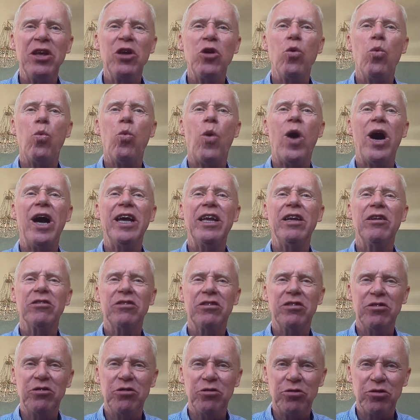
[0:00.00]
why not
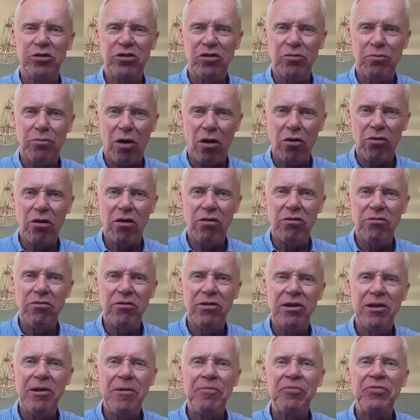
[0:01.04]
to do it tomorrow,
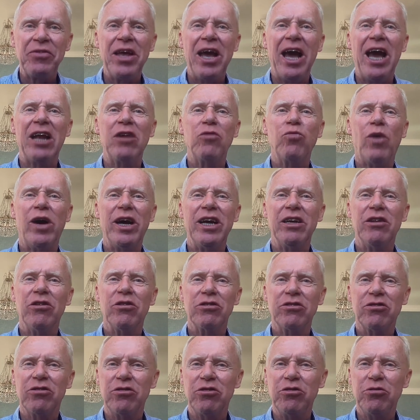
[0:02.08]
and why
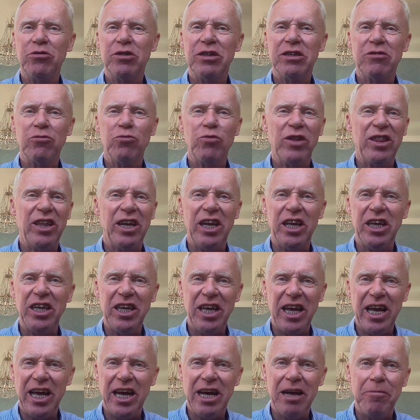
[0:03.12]
not to do it within a
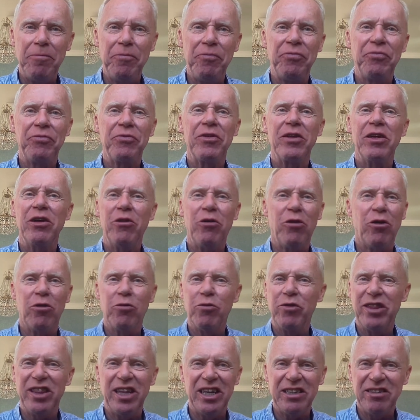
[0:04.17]
year or
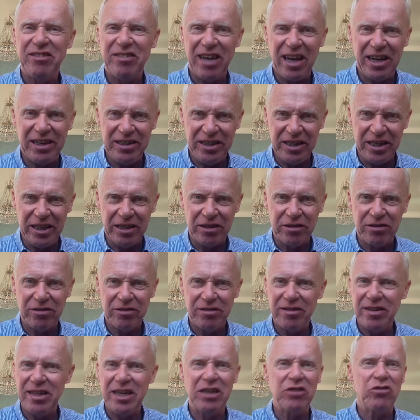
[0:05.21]
within 10 years.
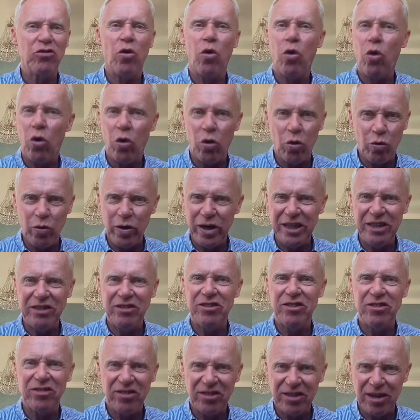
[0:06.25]
There's
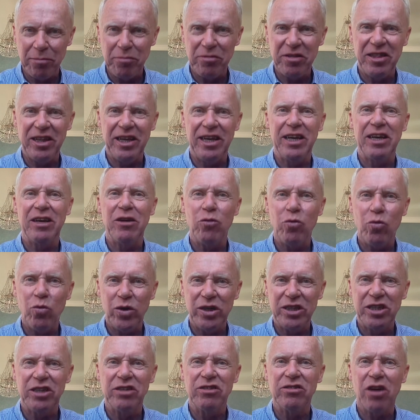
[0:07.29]
always something
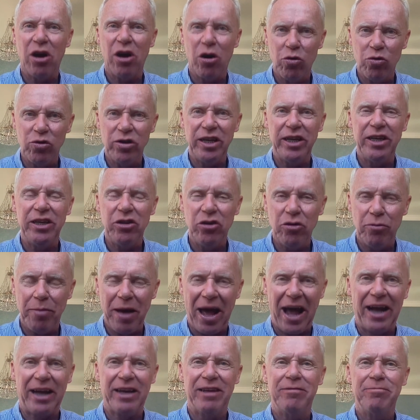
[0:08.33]
which is holding you
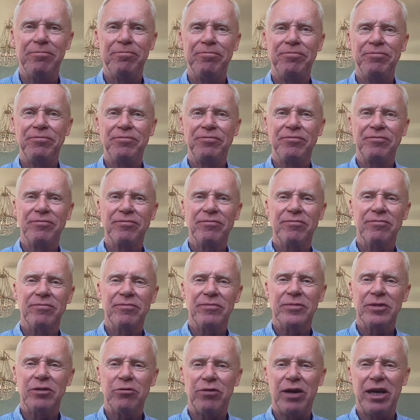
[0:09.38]
back,
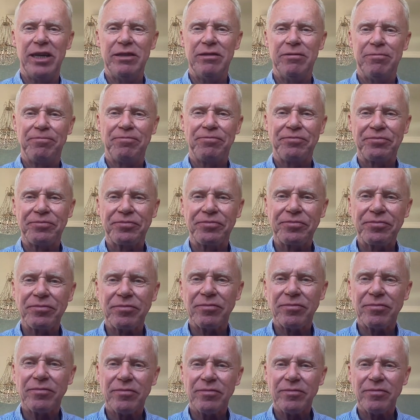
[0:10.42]
right?
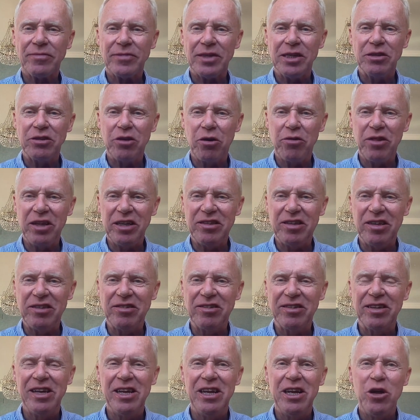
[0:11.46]
So this
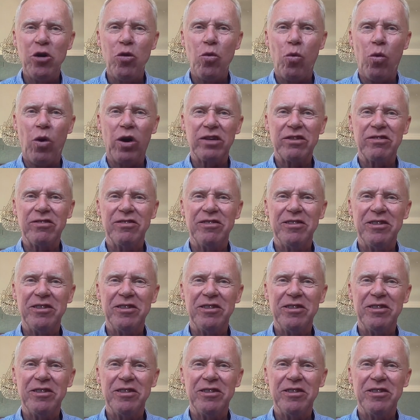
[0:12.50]
is what